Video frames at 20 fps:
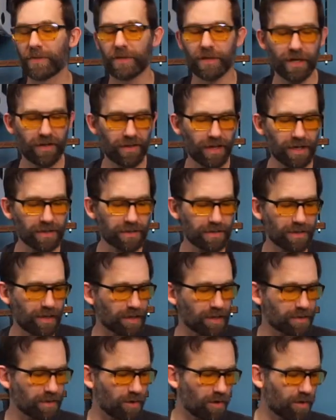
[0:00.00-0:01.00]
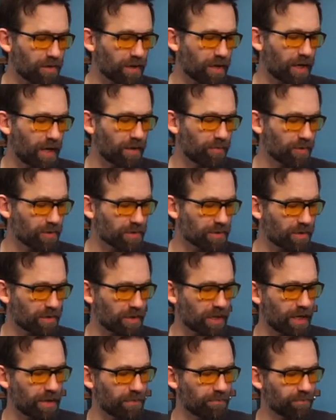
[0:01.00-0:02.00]
Now that's all the cables,
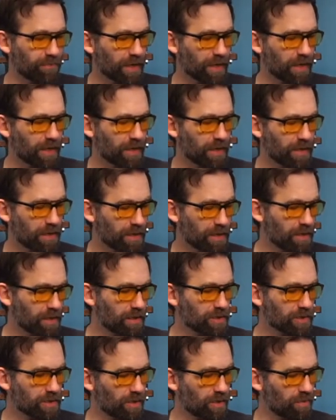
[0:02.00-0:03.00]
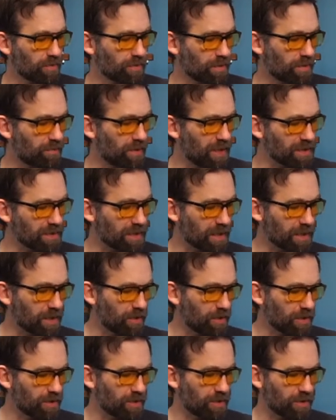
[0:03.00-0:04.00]
okay? So the best thing
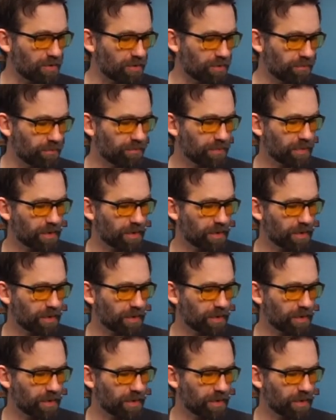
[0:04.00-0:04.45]
you can do